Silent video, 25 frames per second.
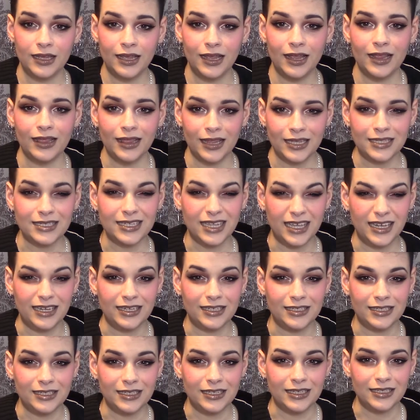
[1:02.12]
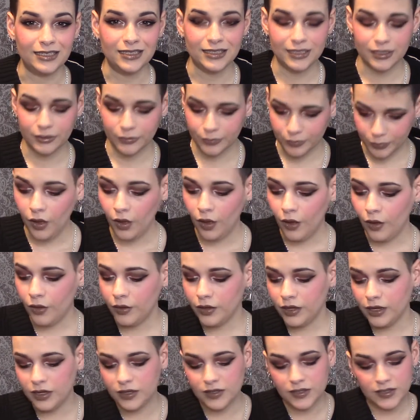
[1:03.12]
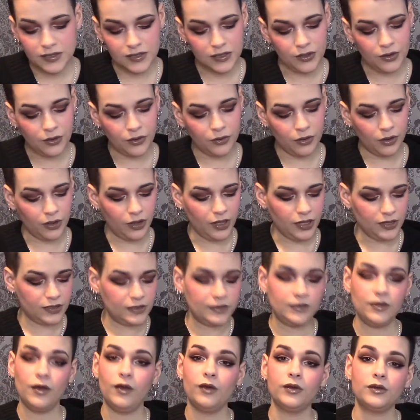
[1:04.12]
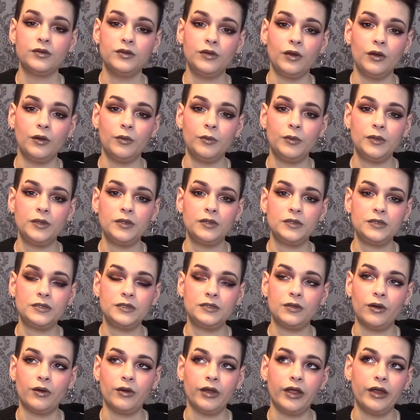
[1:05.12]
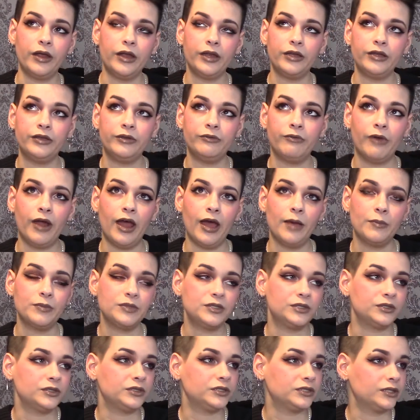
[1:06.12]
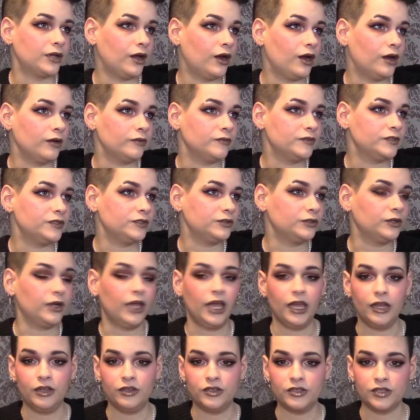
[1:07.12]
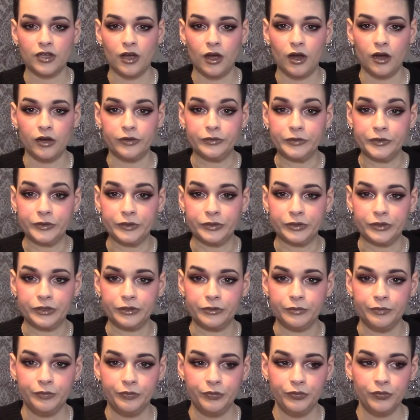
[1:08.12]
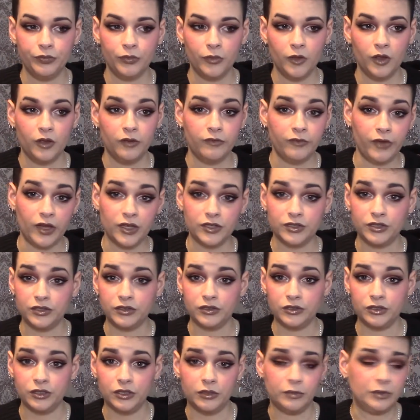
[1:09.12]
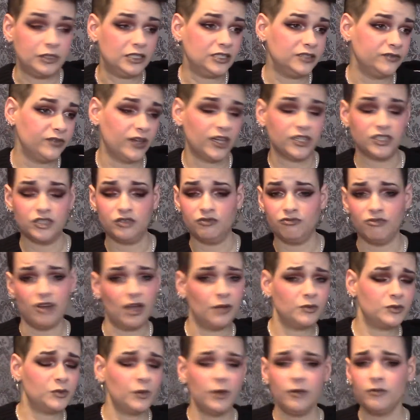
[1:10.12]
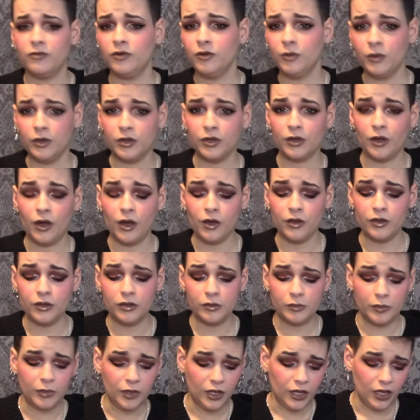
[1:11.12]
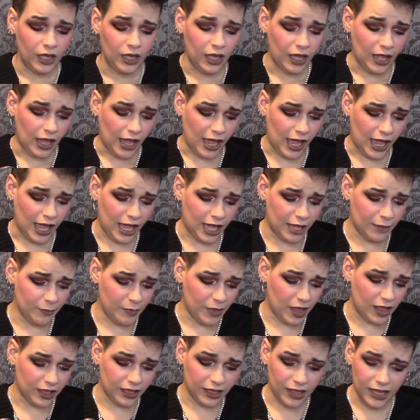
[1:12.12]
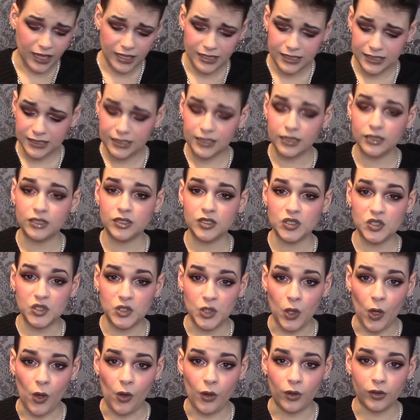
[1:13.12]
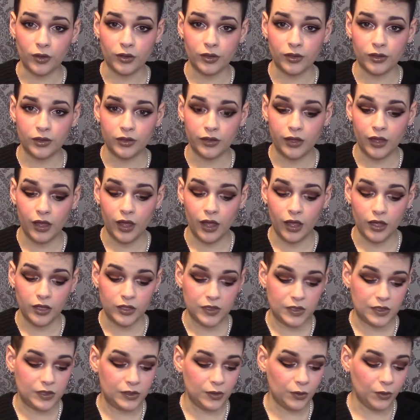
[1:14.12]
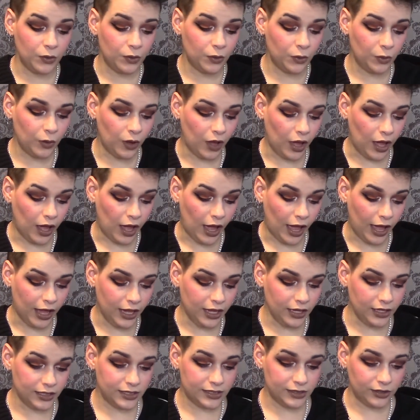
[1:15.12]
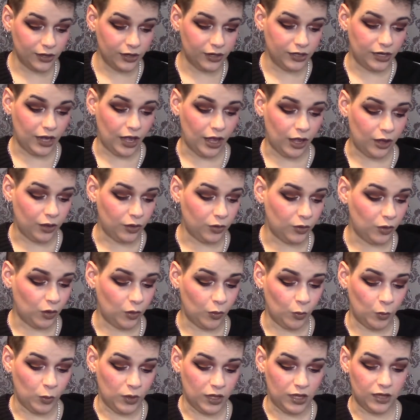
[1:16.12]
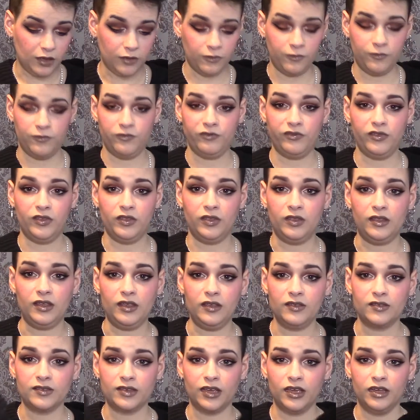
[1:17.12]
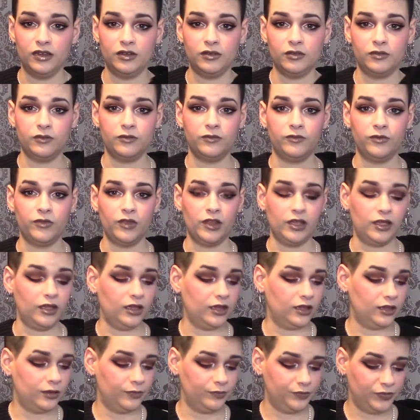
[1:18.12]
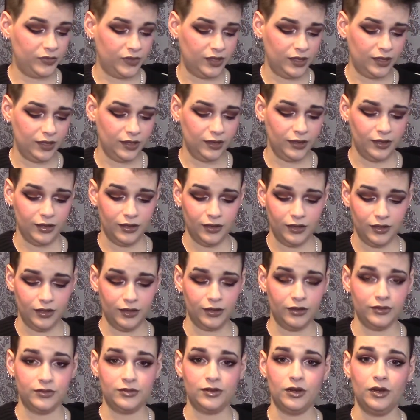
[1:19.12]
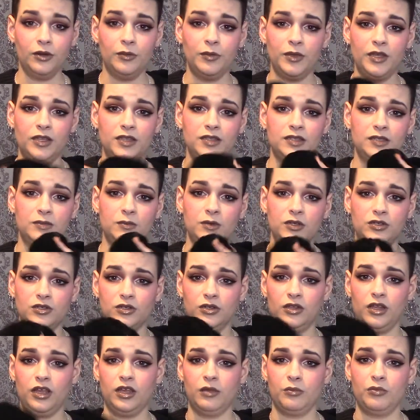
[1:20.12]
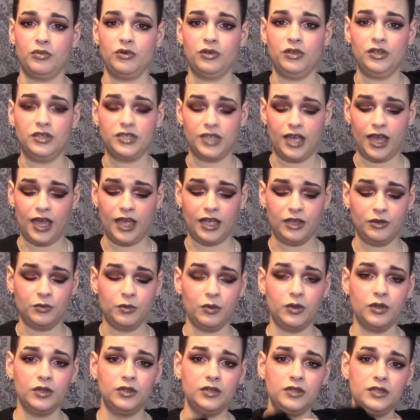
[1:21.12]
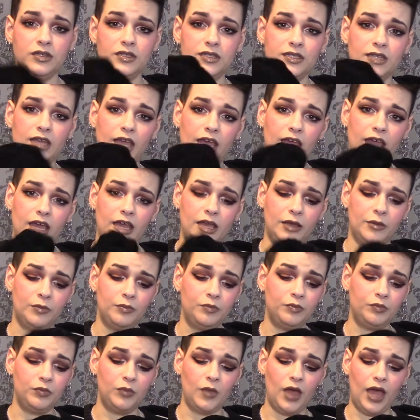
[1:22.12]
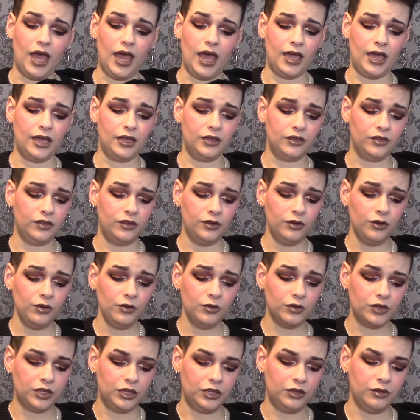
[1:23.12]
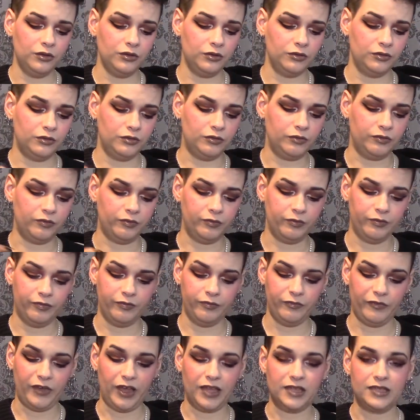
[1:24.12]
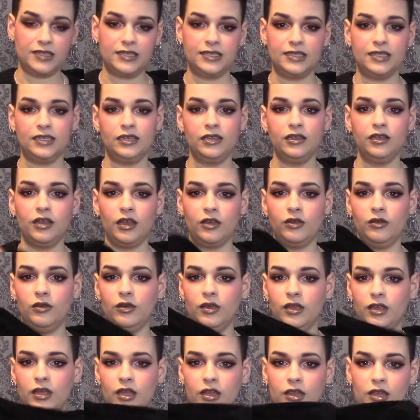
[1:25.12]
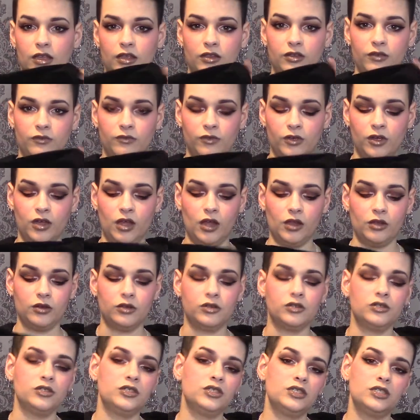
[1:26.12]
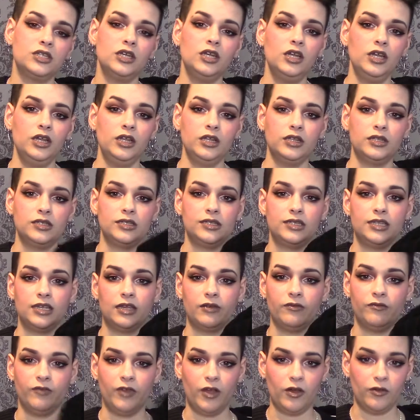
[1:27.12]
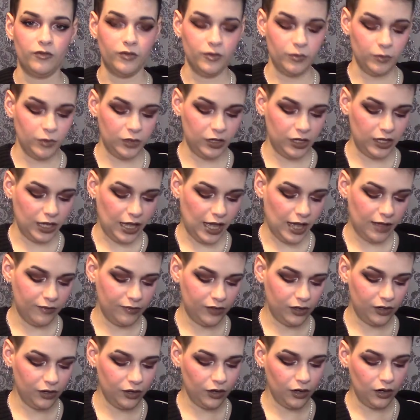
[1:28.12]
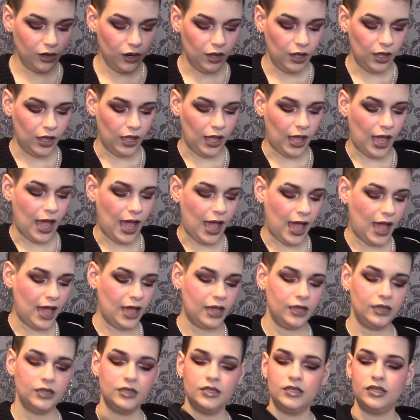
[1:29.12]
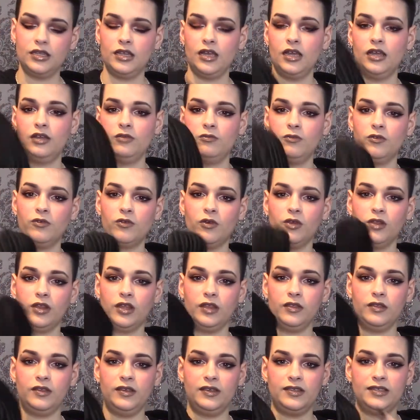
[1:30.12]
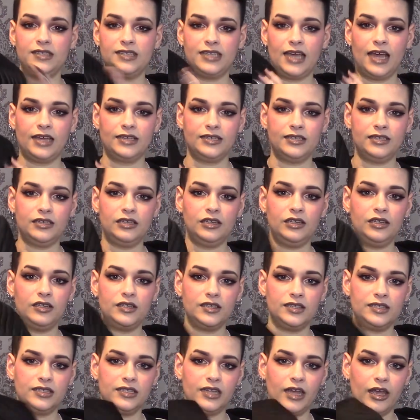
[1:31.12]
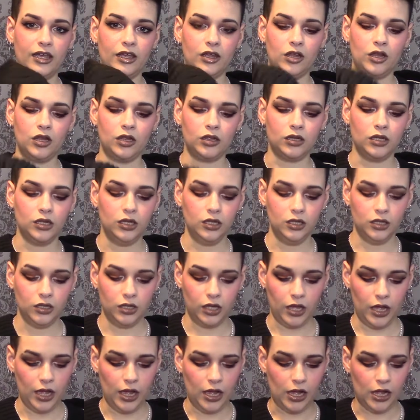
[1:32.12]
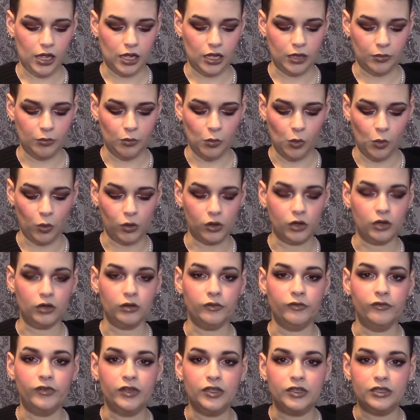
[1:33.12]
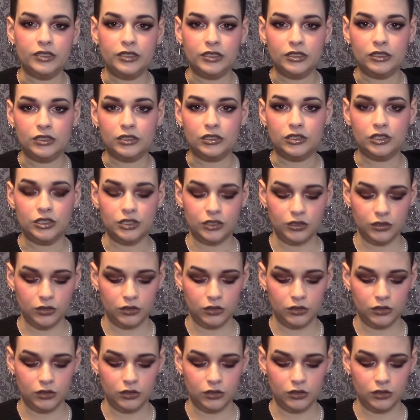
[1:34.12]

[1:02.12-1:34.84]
Let's get into this. Okay, so let's talk turbans or head wraps or scarves or head scarves or fashion turbans, fashion wraps, whatever you want to call them. Let's talk. So I started out with these kind of like turbans, which are like pre-tied ones, and they're all cute and fancy. You can get like different colors. This is like a velvet one I have here. And then we've got like the satiny style, more vintage,